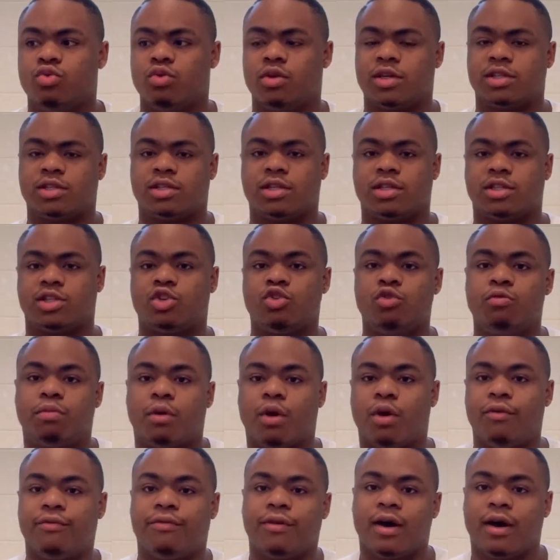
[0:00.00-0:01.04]
a two
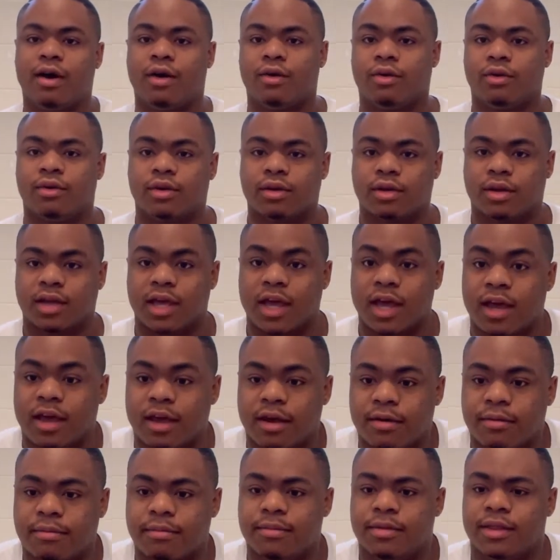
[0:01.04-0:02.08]
profile
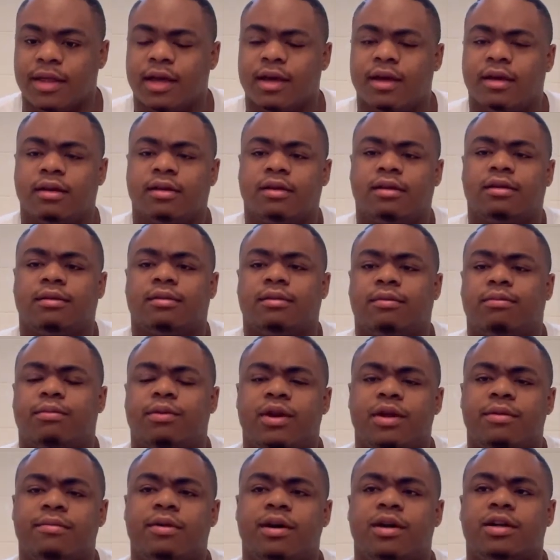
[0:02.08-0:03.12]
cam that
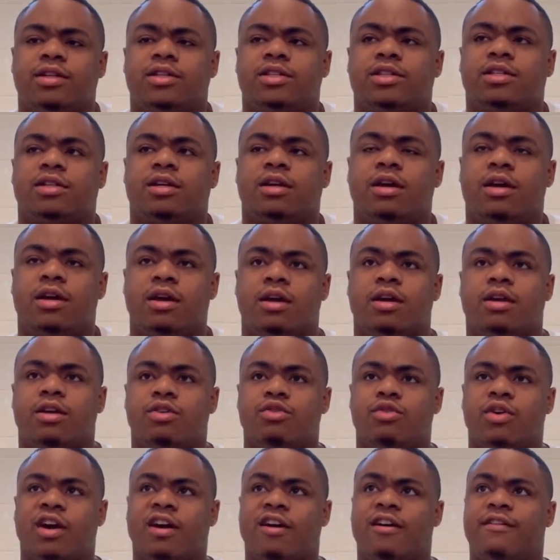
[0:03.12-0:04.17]
pretty much
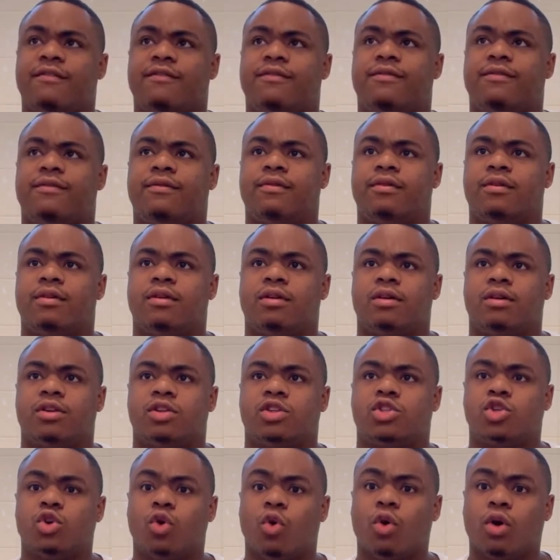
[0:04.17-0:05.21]
you have
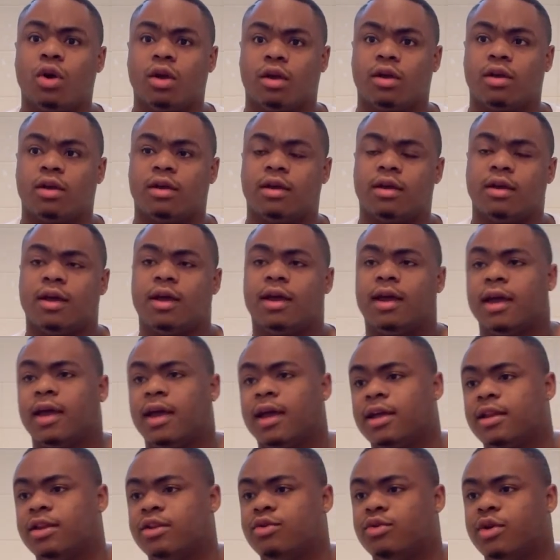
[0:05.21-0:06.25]
torque
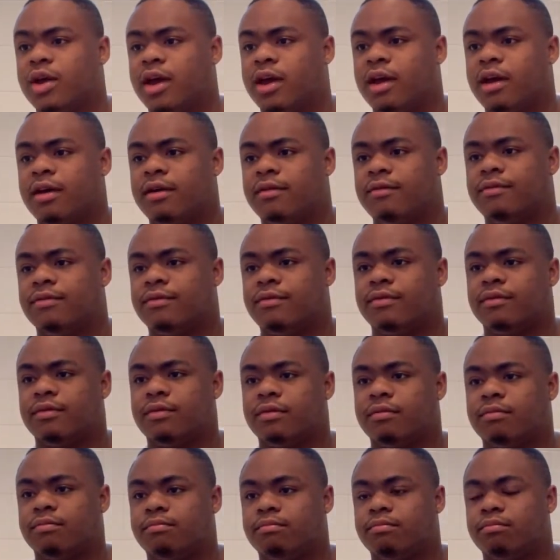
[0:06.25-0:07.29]
and you have
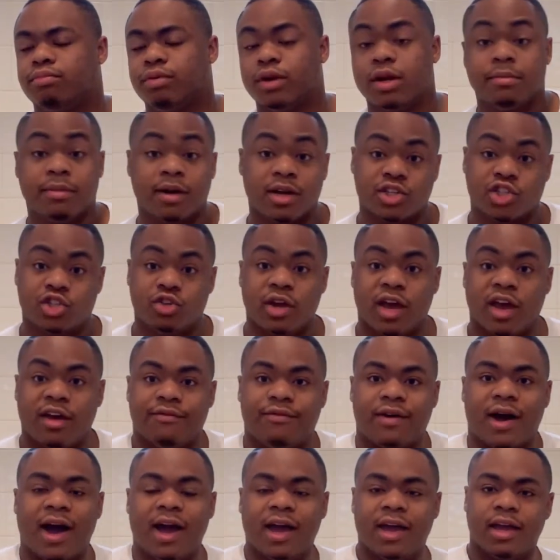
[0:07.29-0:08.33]

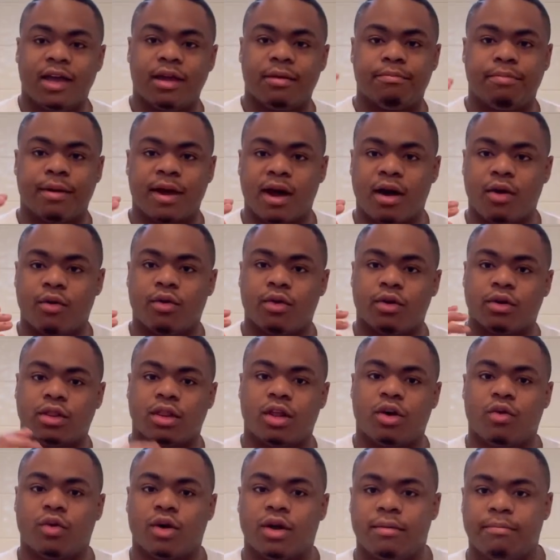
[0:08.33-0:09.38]
high end power,
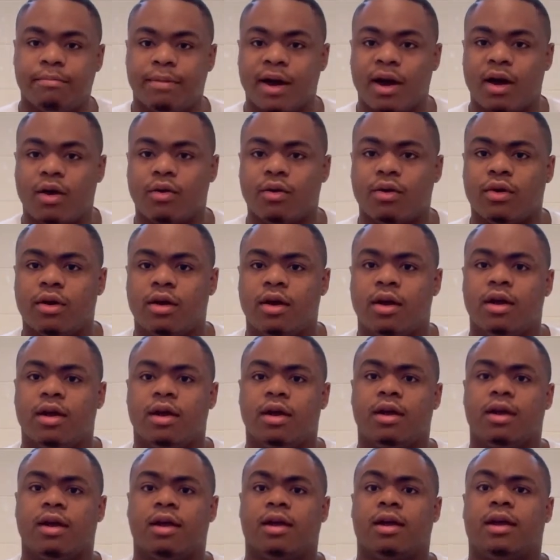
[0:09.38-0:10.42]
low end power,
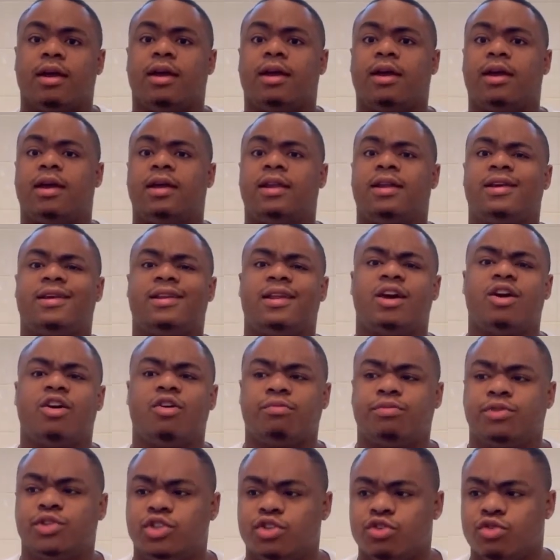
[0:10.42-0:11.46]
and it
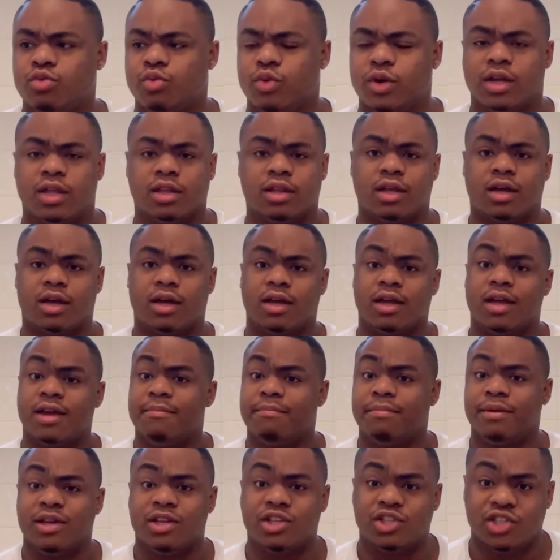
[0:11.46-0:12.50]
helps you with
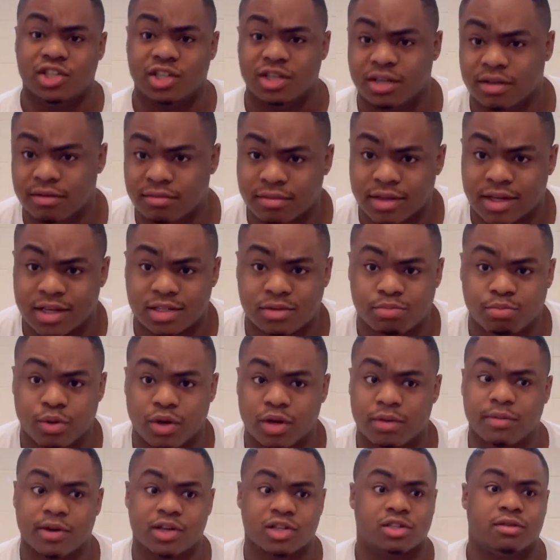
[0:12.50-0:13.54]
MPG. That's pretty
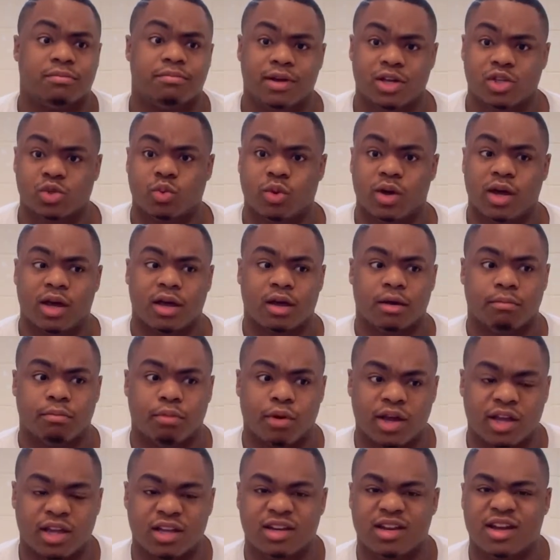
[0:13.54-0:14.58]
much the best way I could
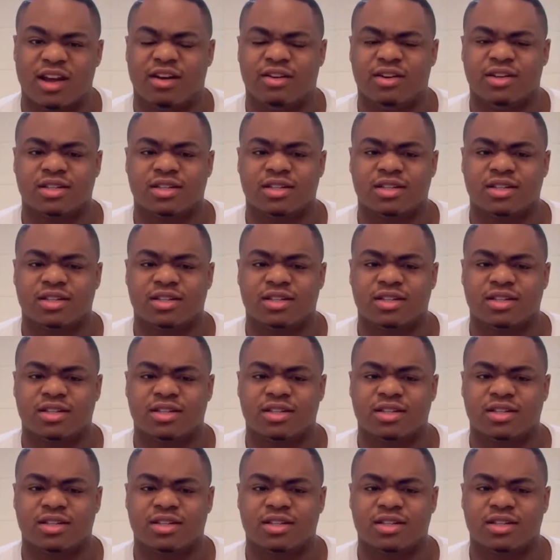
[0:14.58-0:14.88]
break it down. It's